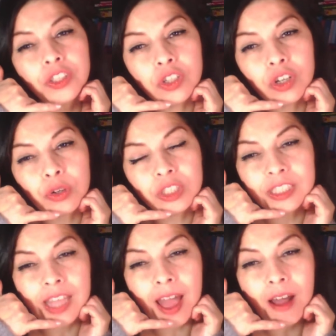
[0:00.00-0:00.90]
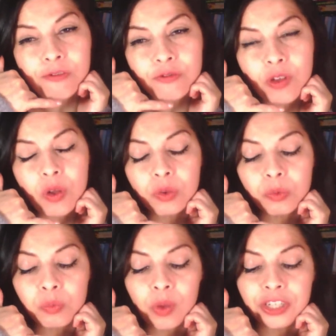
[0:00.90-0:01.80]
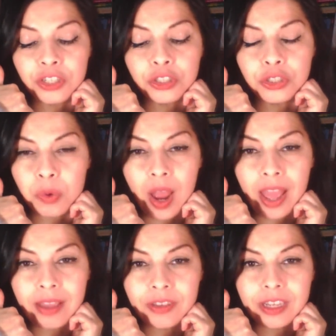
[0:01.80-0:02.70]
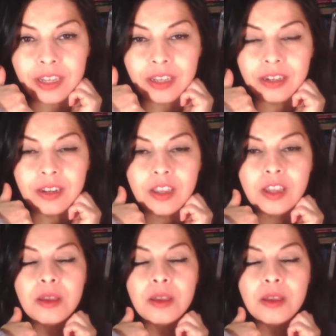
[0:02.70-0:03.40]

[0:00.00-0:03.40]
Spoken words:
your cell phone while you're driving.